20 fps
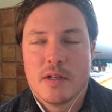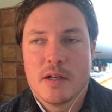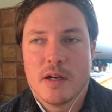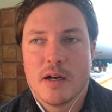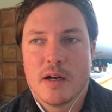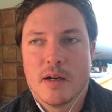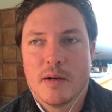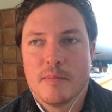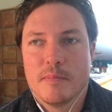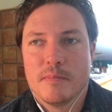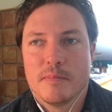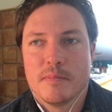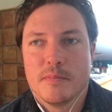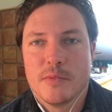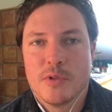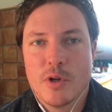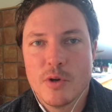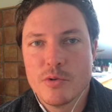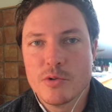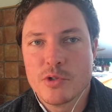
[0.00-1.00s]

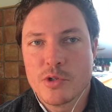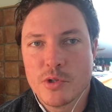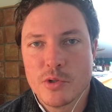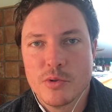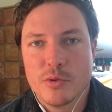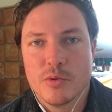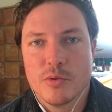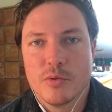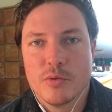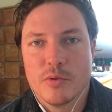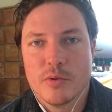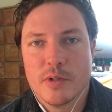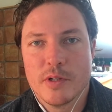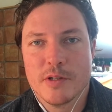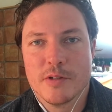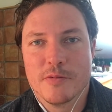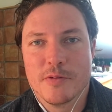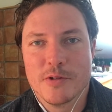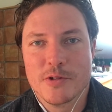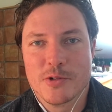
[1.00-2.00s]
no two
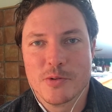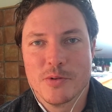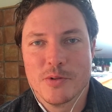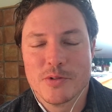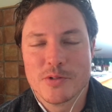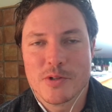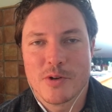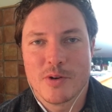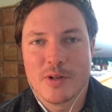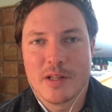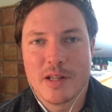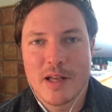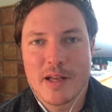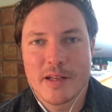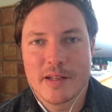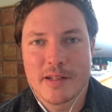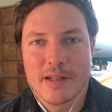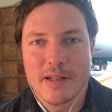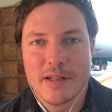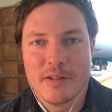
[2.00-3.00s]
individuals are
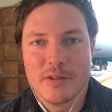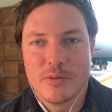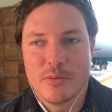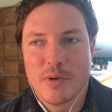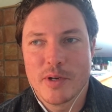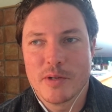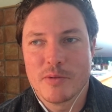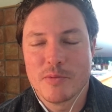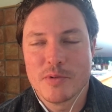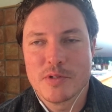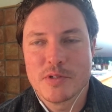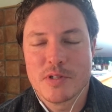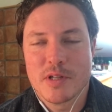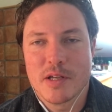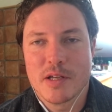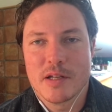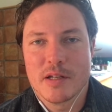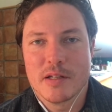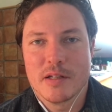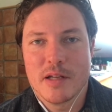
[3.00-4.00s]
alike in the way in which
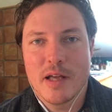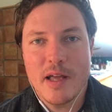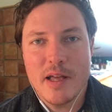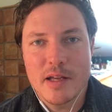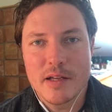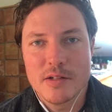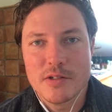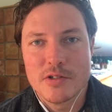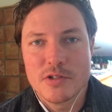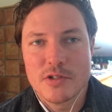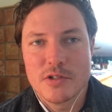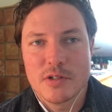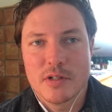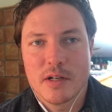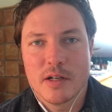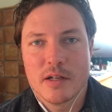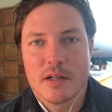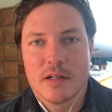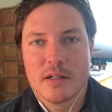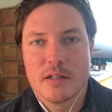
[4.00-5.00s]
they age
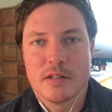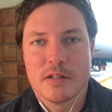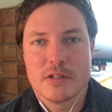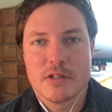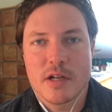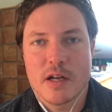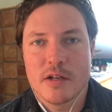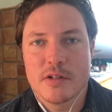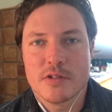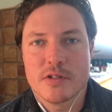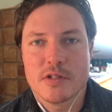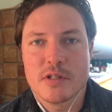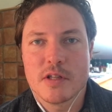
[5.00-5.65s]
and the challenges